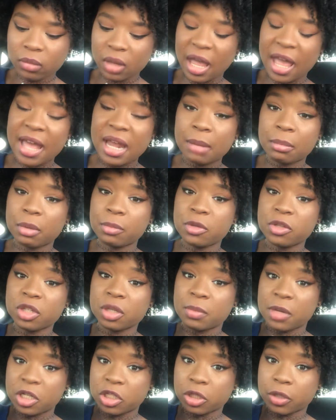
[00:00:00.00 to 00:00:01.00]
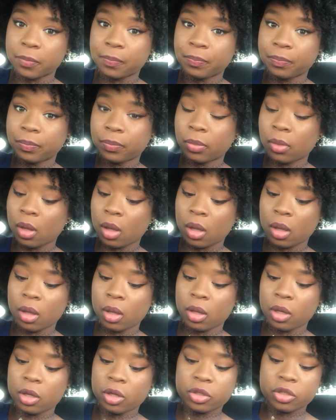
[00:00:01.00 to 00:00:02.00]
and I'm a music major,
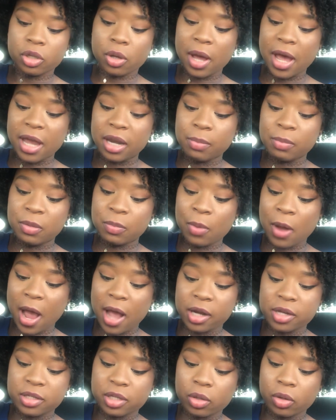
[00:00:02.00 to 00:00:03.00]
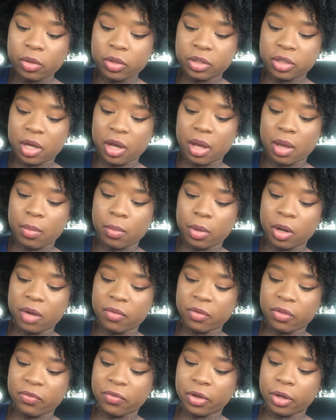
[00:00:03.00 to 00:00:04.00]
so I had to be practicing all the time,
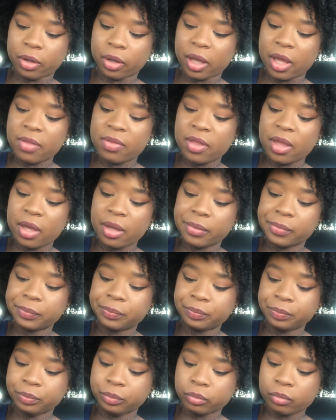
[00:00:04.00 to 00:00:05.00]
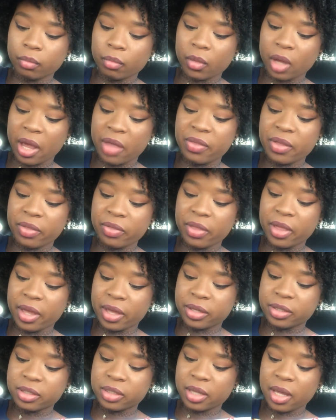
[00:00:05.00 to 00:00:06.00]
whatever the fuck, and then
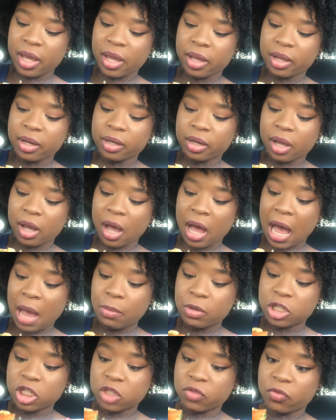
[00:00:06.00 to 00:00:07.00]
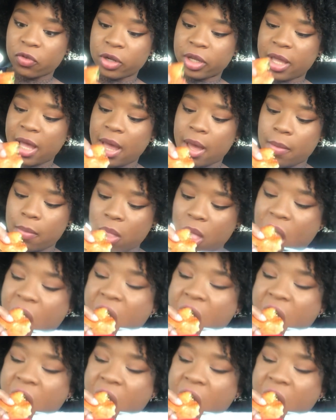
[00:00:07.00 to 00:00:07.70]
this, and I would just forget.